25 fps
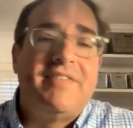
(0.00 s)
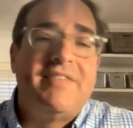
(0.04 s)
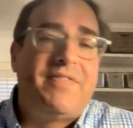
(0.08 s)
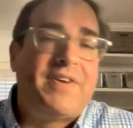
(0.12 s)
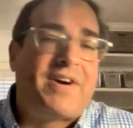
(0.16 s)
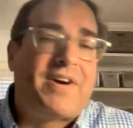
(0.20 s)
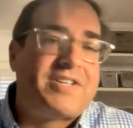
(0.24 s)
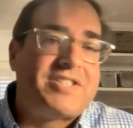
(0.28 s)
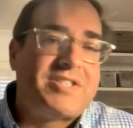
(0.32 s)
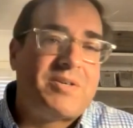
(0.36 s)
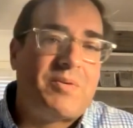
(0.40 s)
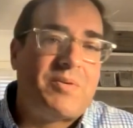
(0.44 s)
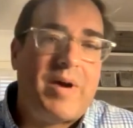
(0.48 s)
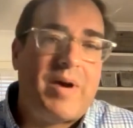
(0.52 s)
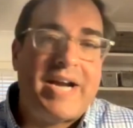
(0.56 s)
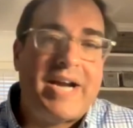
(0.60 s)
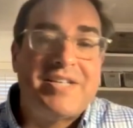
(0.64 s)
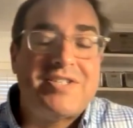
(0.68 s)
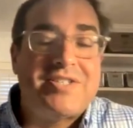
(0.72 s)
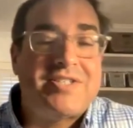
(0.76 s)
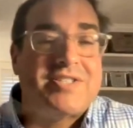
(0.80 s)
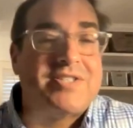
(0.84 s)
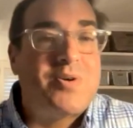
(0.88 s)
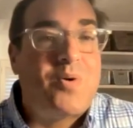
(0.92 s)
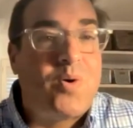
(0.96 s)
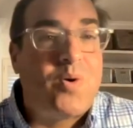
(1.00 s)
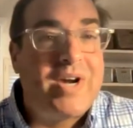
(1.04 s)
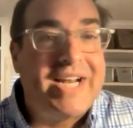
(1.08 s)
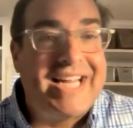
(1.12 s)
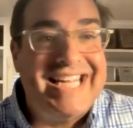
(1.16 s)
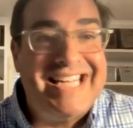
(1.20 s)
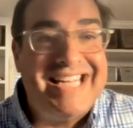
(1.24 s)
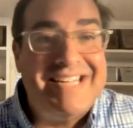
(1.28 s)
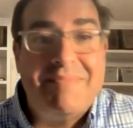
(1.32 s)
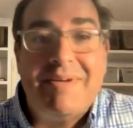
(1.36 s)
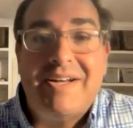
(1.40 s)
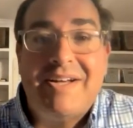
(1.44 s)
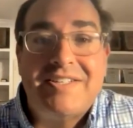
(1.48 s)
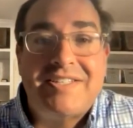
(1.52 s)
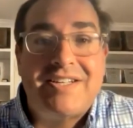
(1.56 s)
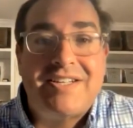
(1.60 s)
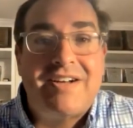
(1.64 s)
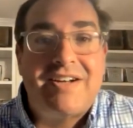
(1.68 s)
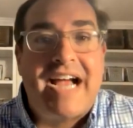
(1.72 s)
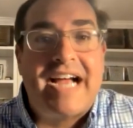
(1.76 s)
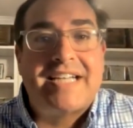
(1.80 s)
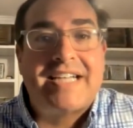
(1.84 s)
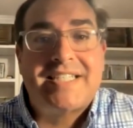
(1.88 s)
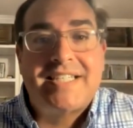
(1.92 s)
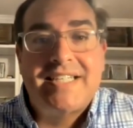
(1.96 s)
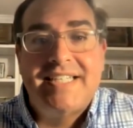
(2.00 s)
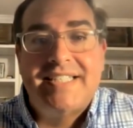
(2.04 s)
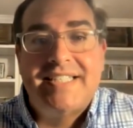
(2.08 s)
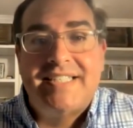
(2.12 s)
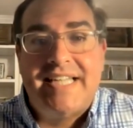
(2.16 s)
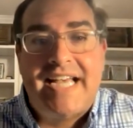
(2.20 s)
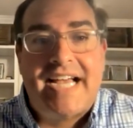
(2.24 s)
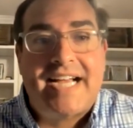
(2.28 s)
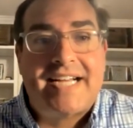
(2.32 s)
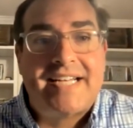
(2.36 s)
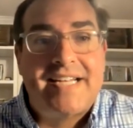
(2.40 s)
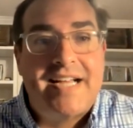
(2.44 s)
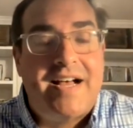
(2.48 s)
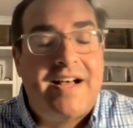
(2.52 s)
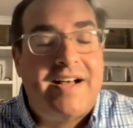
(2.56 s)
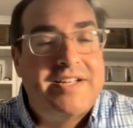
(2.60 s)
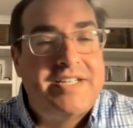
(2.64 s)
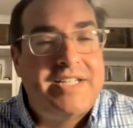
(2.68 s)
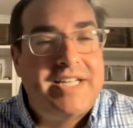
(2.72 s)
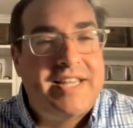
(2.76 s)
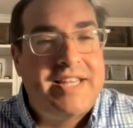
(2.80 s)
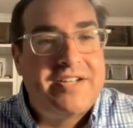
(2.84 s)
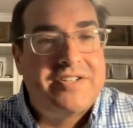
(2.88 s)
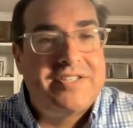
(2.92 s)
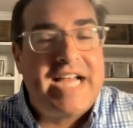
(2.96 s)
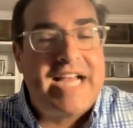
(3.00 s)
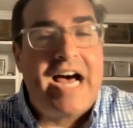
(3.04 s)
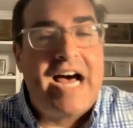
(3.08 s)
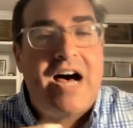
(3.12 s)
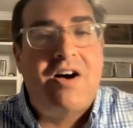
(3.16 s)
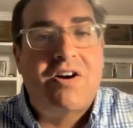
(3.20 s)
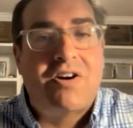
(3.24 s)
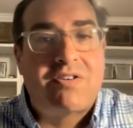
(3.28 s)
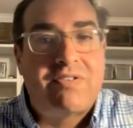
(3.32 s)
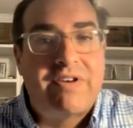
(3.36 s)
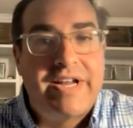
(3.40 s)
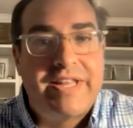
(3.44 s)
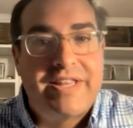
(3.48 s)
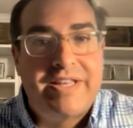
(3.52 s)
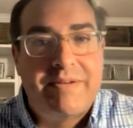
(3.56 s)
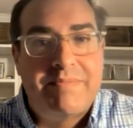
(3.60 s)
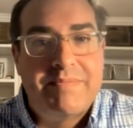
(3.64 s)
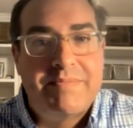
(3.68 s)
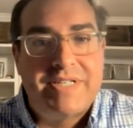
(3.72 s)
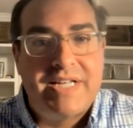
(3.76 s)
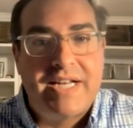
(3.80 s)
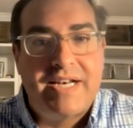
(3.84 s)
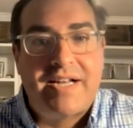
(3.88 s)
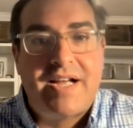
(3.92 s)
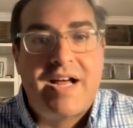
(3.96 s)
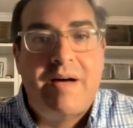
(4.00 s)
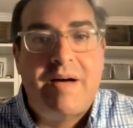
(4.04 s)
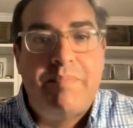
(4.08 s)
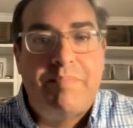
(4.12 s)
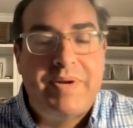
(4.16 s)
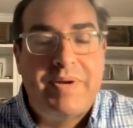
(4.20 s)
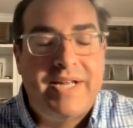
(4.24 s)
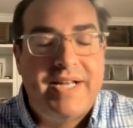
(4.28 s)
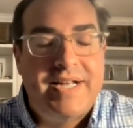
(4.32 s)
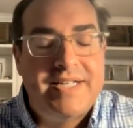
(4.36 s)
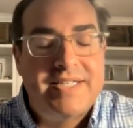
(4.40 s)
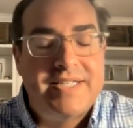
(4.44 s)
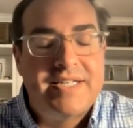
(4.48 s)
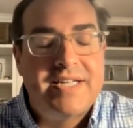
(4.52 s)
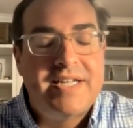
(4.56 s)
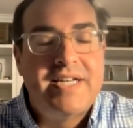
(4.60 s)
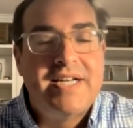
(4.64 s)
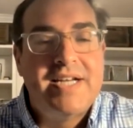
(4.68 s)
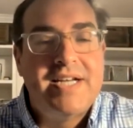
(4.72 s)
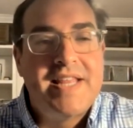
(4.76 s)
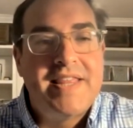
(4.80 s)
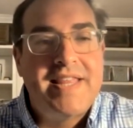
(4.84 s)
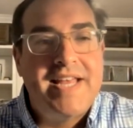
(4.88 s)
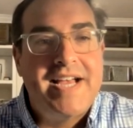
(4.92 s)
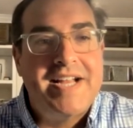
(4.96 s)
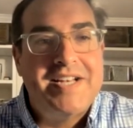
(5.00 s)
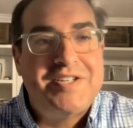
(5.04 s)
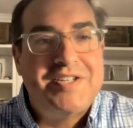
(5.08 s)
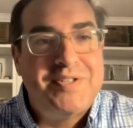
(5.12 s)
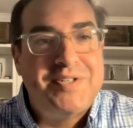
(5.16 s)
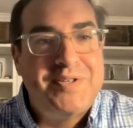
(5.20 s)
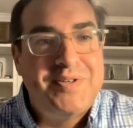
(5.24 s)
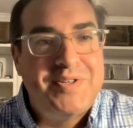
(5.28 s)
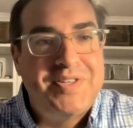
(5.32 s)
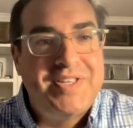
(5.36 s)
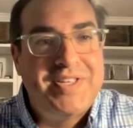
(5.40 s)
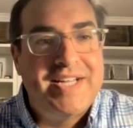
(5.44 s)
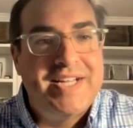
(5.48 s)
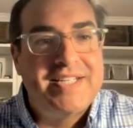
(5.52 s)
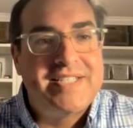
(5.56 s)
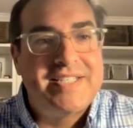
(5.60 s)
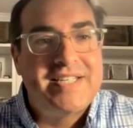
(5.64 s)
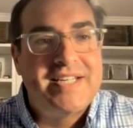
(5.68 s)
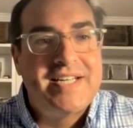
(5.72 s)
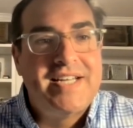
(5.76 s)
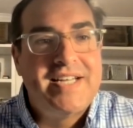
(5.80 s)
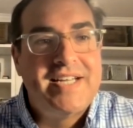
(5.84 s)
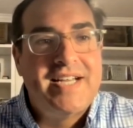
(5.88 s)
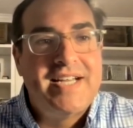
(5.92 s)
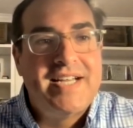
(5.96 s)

figures a way to sort emails. There actually is technology, there's algorithms and companies that do this